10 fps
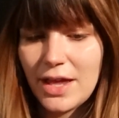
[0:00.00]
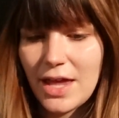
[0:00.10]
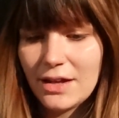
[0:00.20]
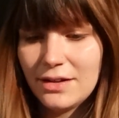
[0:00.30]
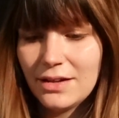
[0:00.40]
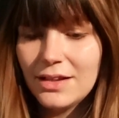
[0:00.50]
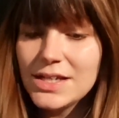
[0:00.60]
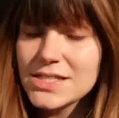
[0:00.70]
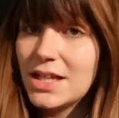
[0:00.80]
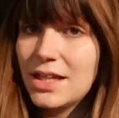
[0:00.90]
get at
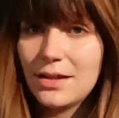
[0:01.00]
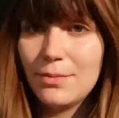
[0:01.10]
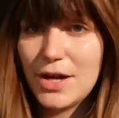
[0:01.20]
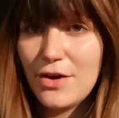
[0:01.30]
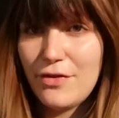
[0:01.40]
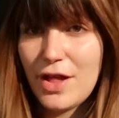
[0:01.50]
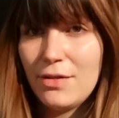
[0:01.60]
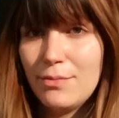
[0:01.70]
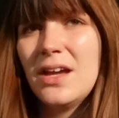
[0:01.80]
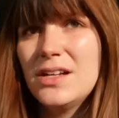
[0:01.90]
least a little bit of help.